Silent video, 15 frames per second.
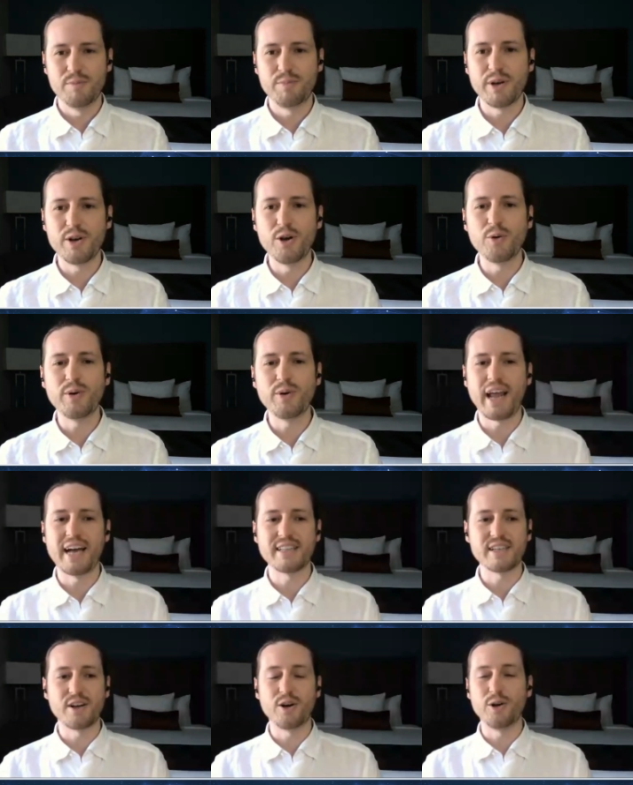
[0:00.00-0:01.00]
but no one
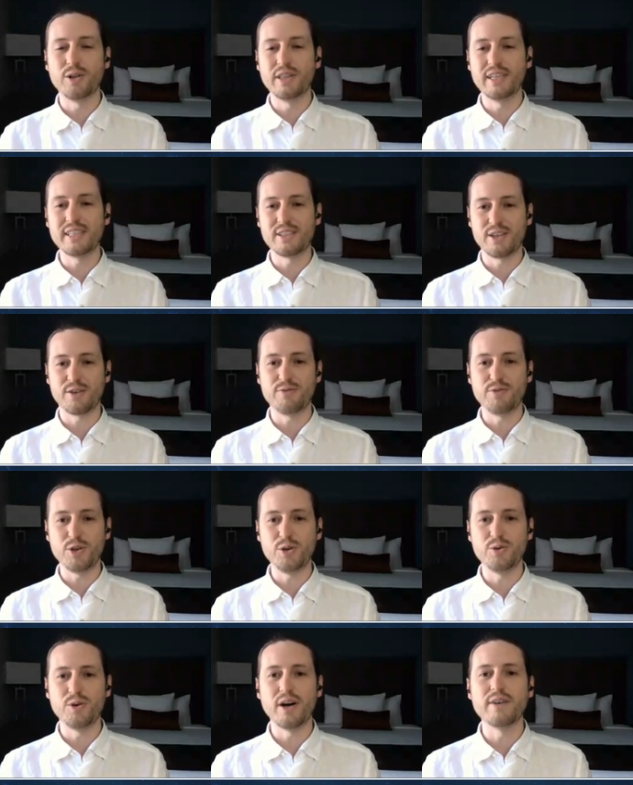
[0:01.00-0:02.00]
has a holistic
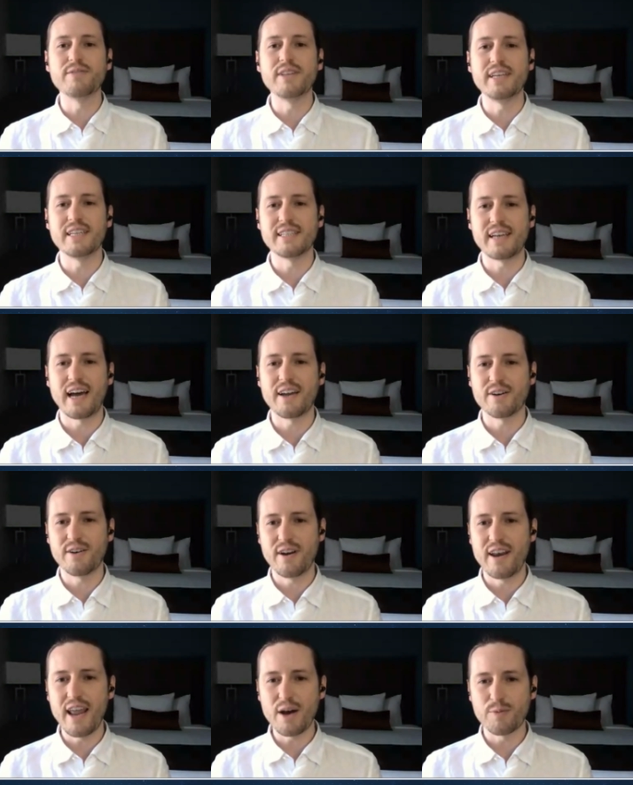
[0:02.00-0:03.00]
view of the
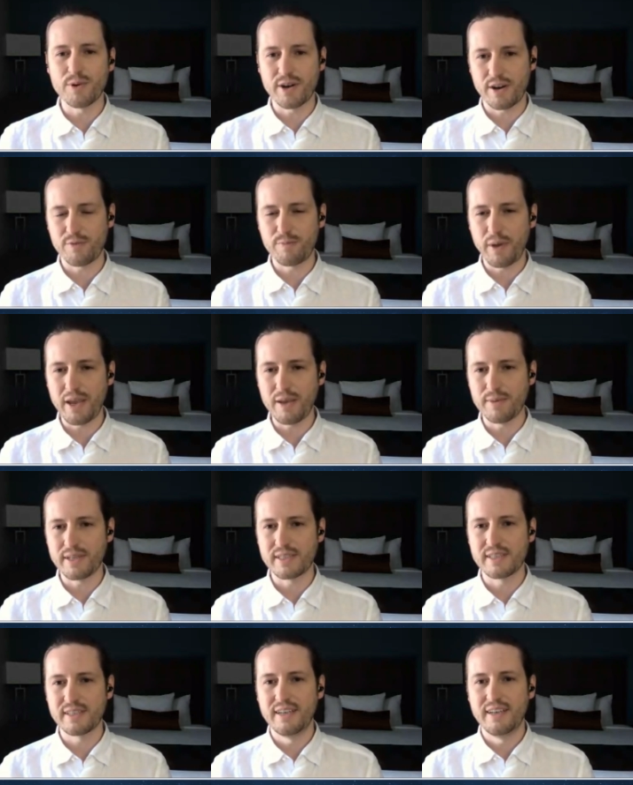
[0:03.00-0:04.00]
entire network of
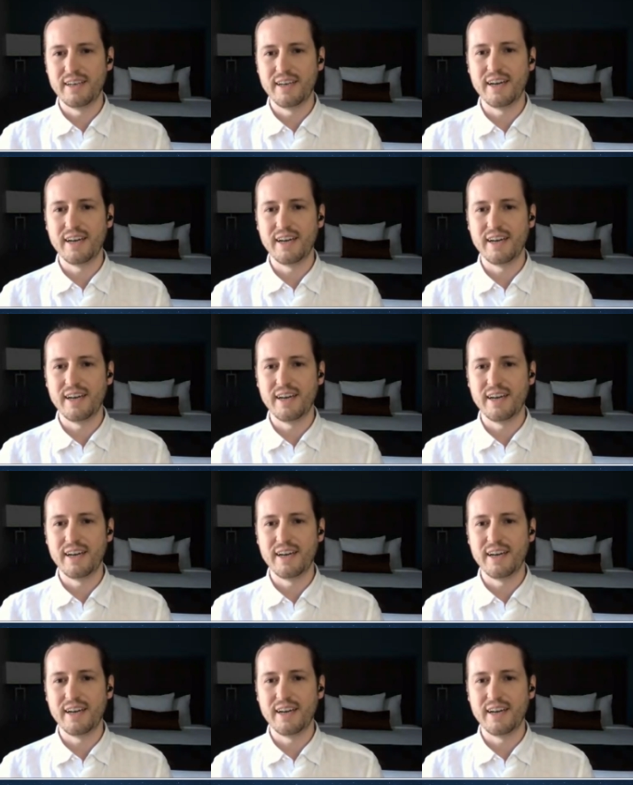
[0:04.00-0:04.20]
payments.